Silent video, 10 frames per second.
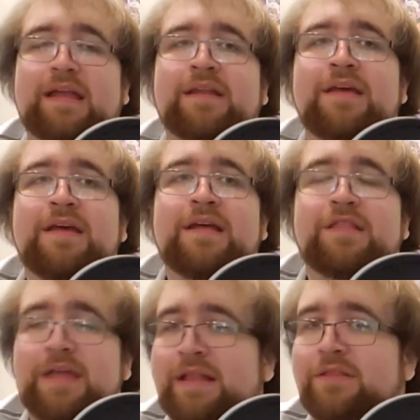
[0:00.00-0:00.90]
And
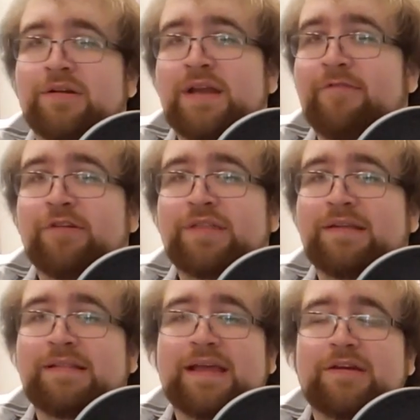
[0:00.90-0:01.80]
they learned
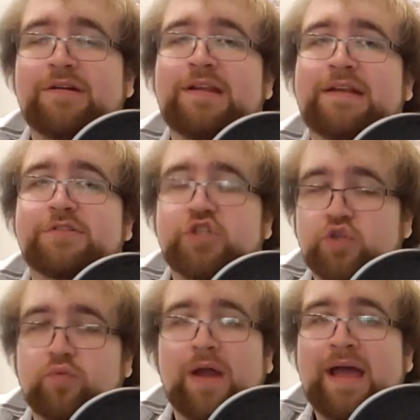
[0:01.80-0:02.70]
everything they could and
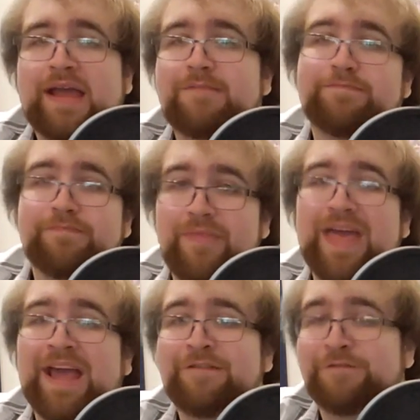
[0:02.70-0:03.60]
tried
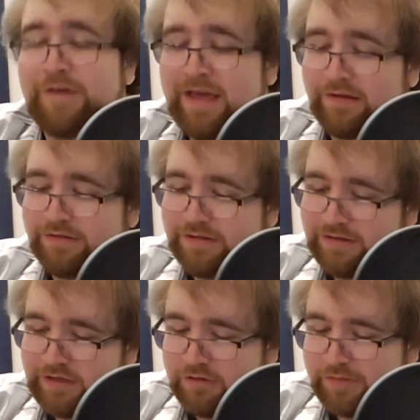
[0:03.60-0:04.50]
and
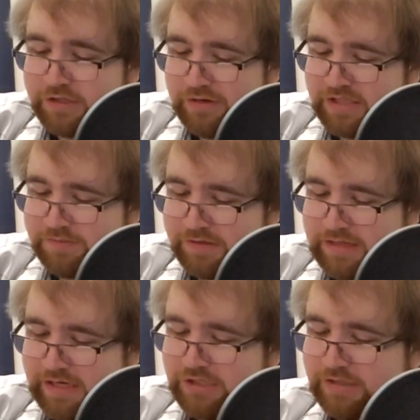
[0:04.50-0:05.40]
failed human
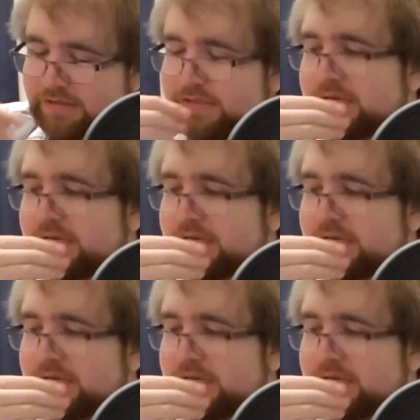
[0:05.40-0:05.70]
transmutation.